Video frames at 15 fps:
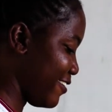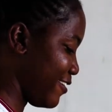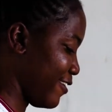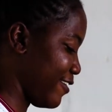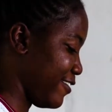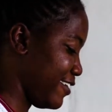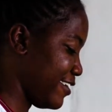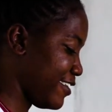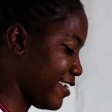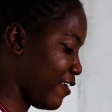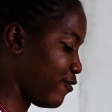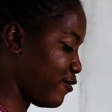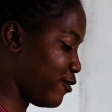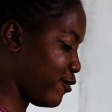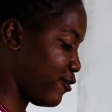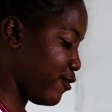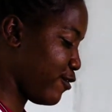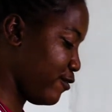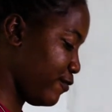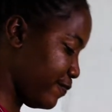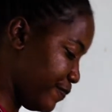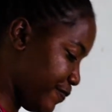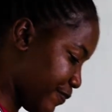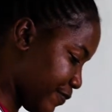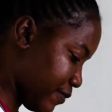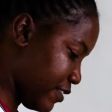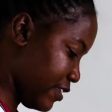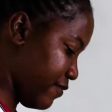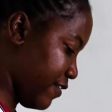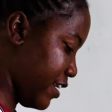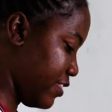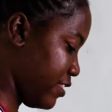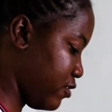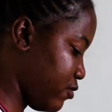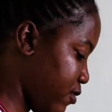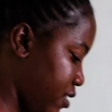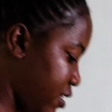So you just have to divide this